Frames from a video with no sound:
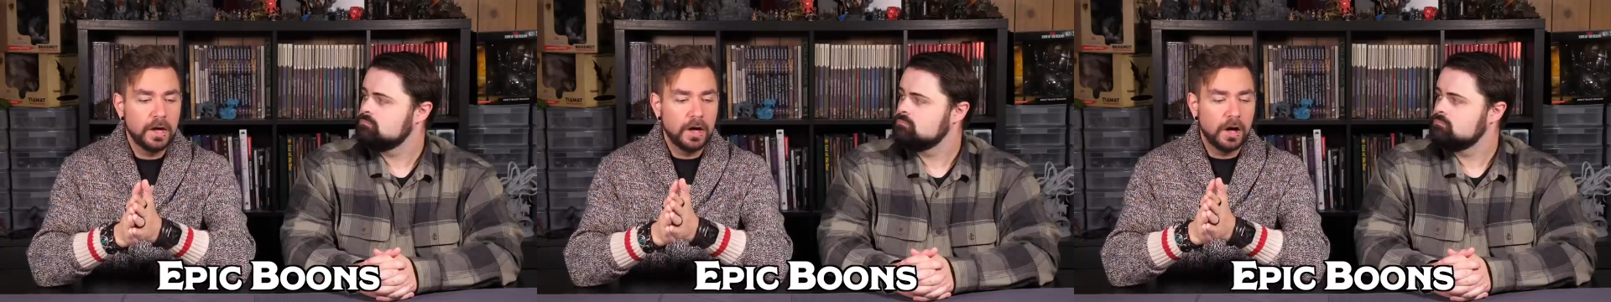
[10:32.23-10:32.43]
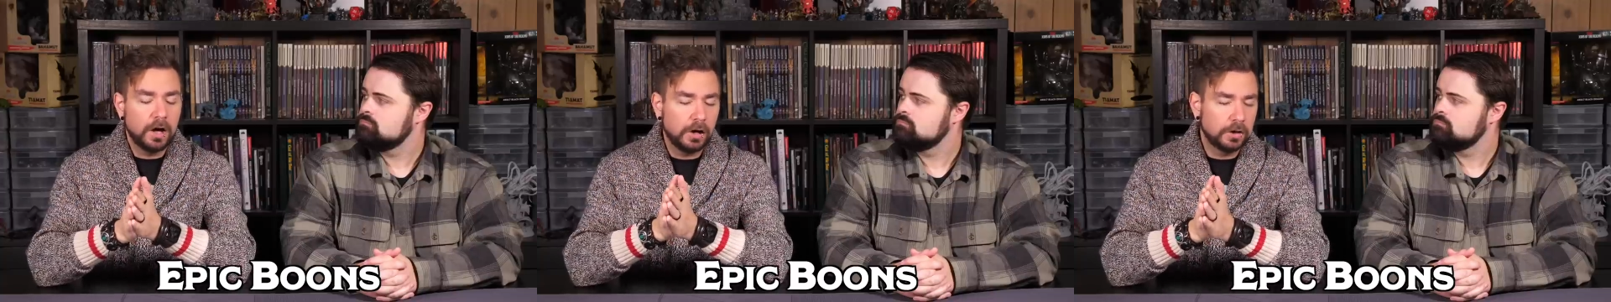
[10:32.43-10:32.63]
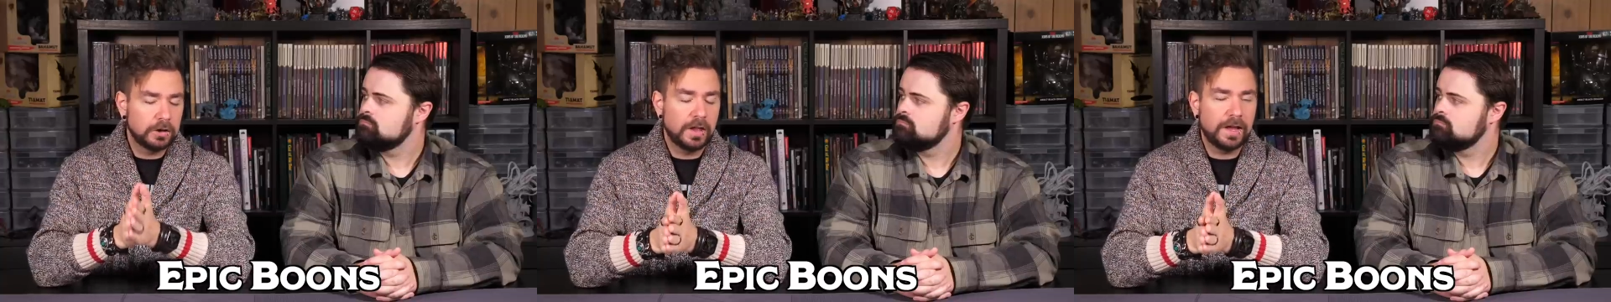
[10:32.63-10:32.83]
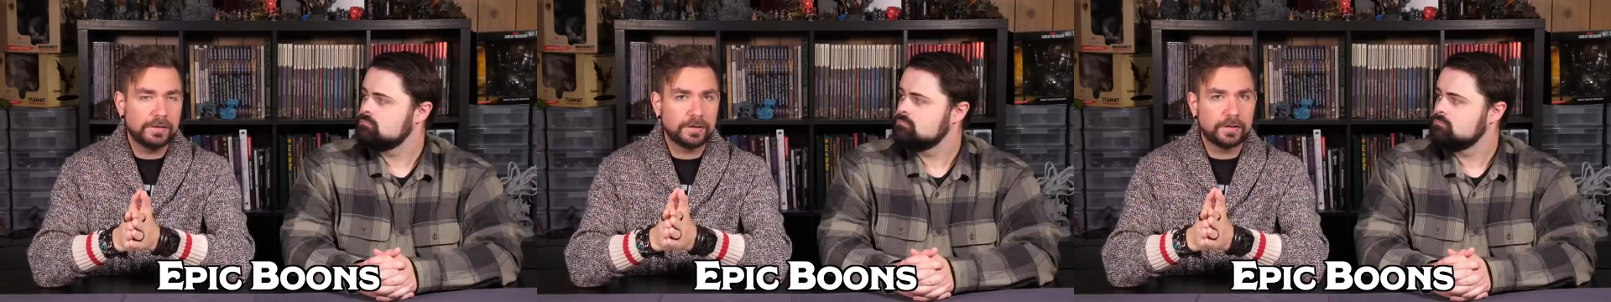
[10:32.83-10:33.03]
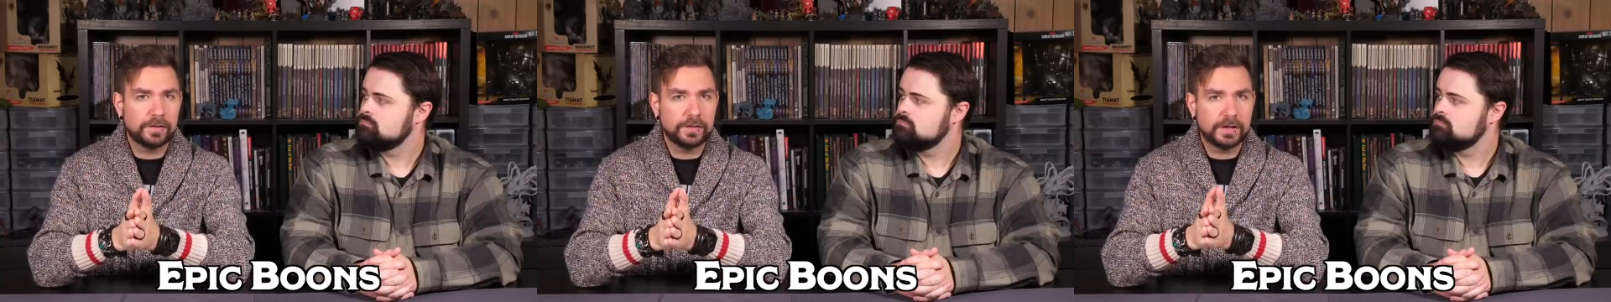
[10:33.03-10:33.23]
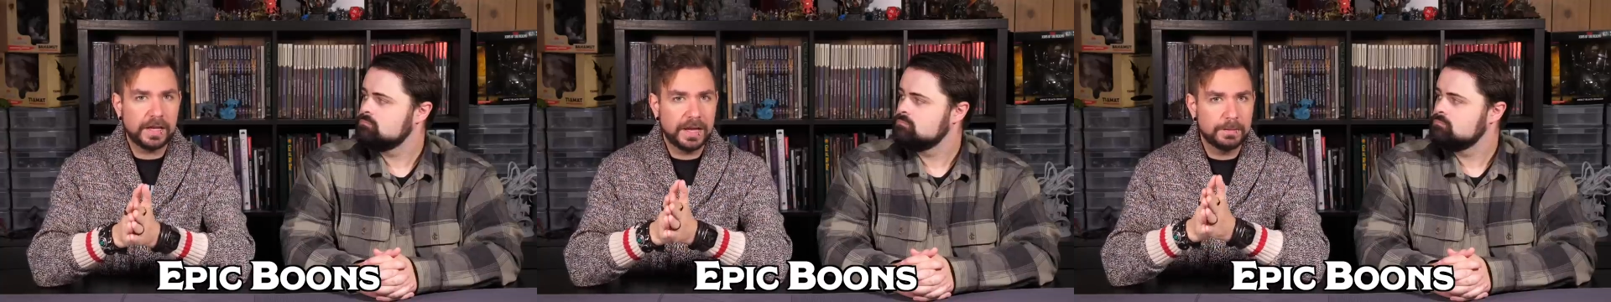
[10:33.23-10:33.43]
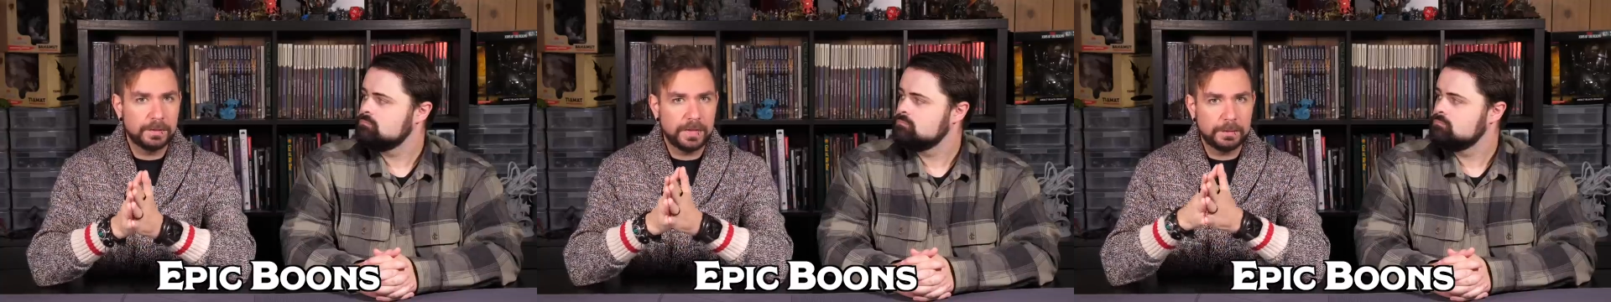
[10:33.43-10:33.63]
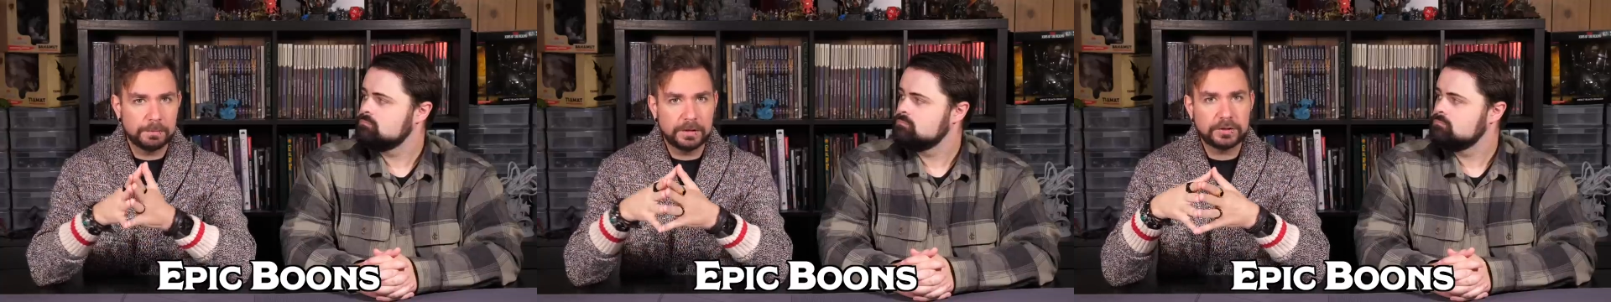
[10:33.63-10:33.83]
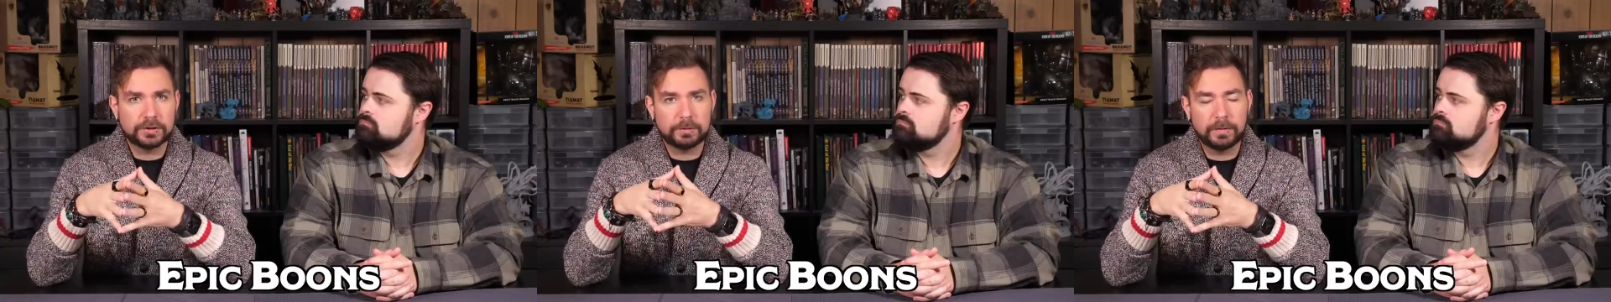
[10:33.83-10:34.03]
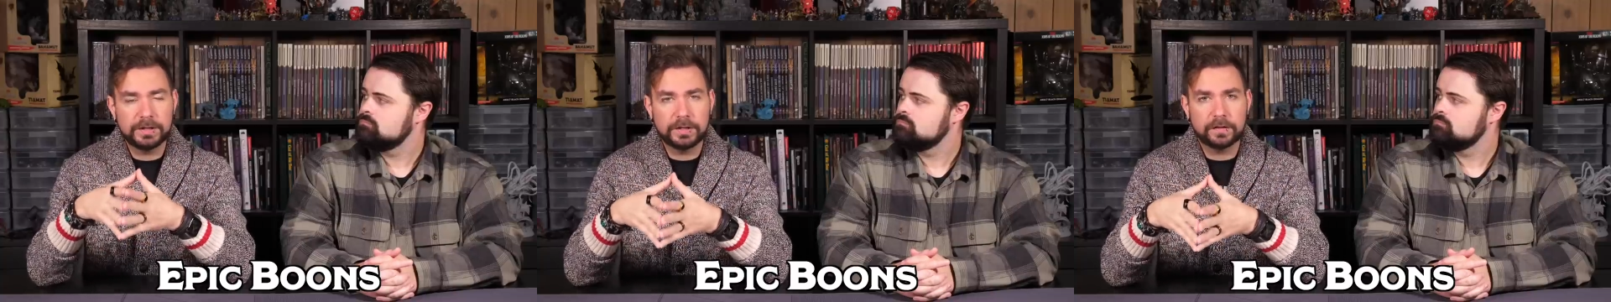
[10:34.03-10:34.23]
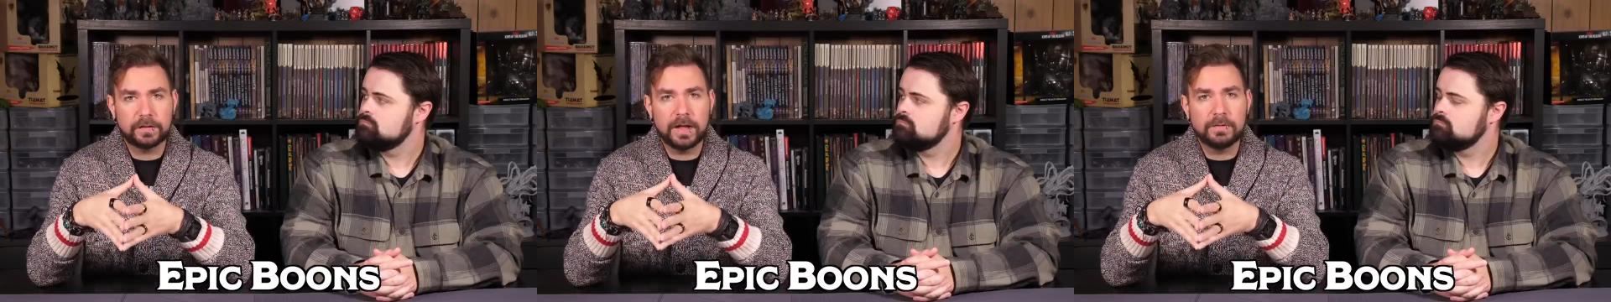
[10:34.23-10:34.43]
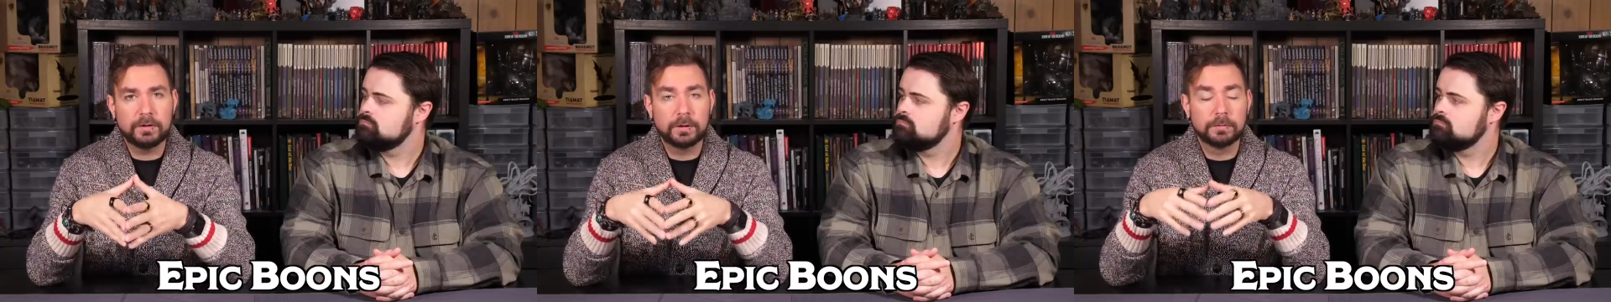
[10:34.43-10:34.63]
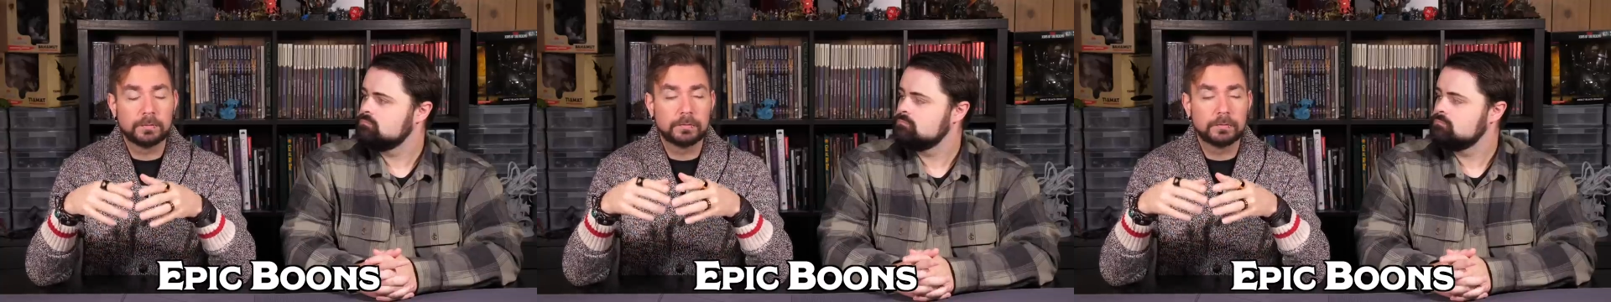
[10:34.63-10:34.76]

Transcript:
Speaker 1: All classes in the game, when they reach 20th level,